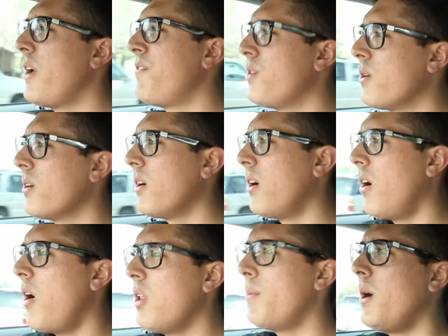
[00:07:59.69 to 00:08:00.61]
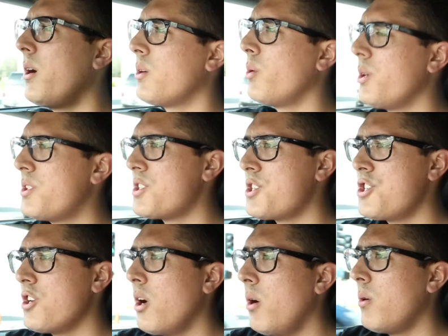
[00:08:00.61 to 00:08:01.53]
if you're all about going to
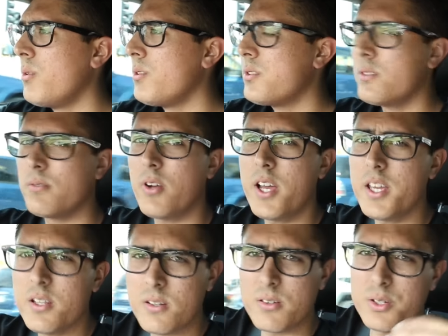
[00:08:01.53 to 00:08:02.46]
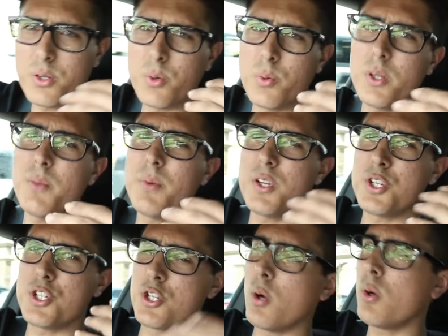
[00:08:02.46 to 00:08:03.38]
shows, right, you're a really big
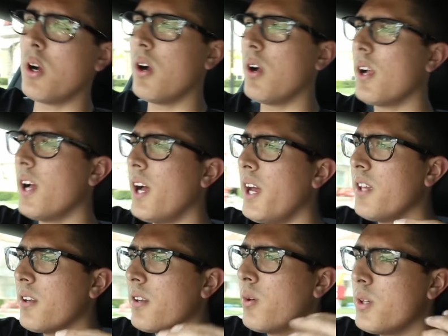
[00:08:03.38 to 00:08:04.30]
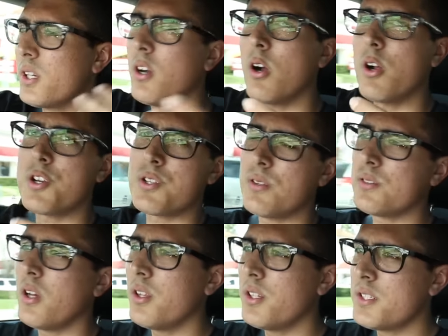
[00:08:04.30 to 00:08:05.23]
show car guy, you're going to car
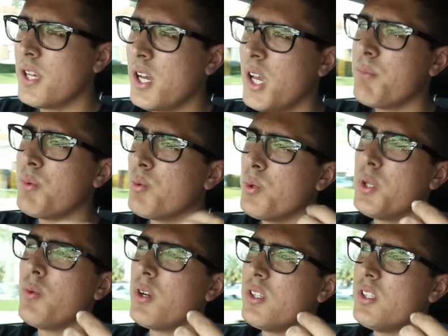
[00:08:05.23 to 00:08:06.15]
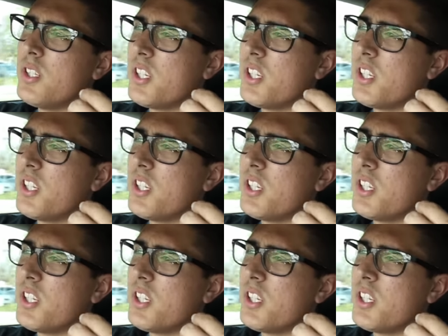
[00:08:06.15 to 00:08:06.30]
shows all the time, you really want to